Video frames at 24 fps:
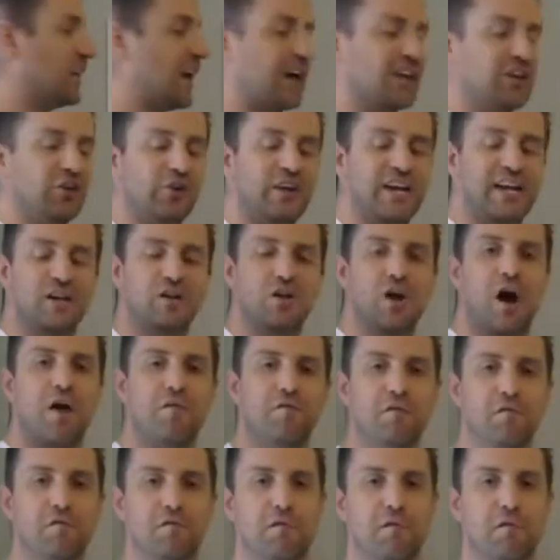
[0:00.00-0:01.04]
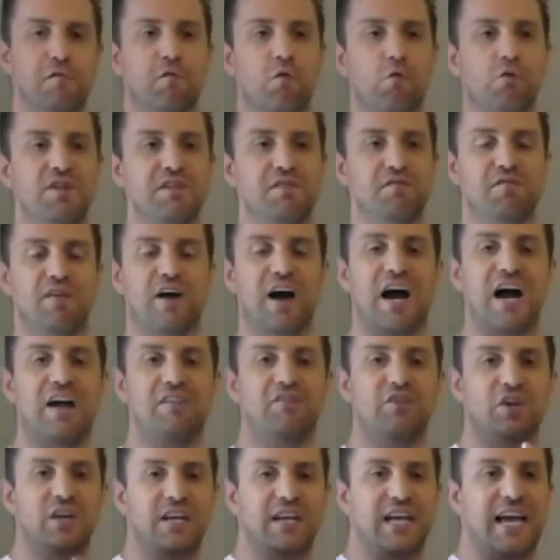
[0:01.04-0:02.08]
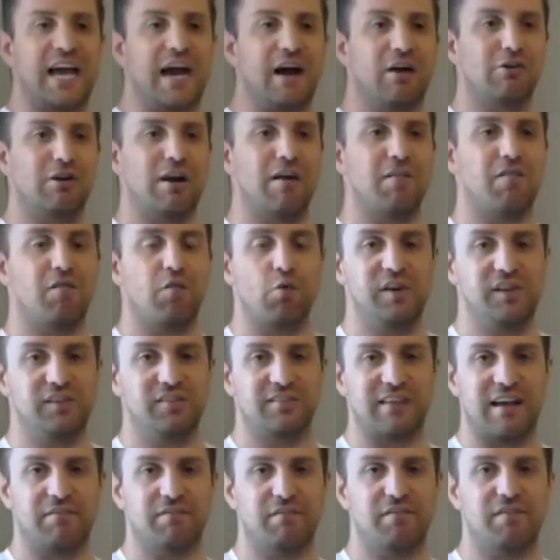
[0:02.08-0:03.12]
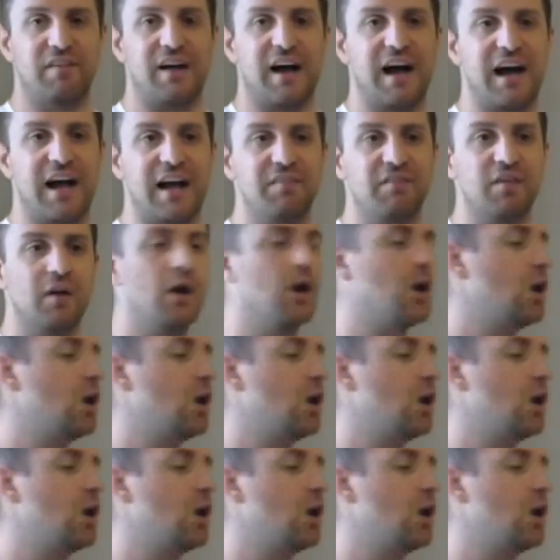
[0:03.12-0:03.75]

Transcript: you get an offer for 45, you can counter at 47.5.